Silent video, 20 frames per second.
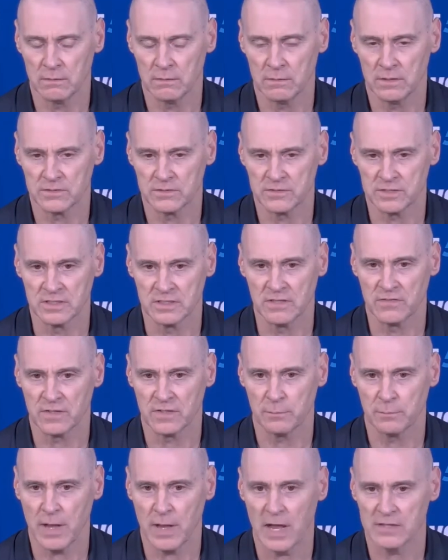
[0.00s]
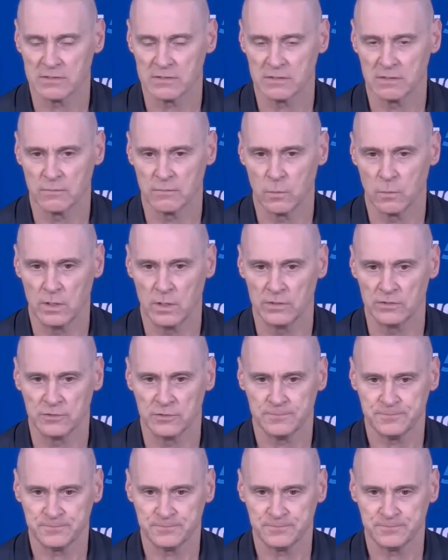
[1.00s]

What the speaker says: significant positive was,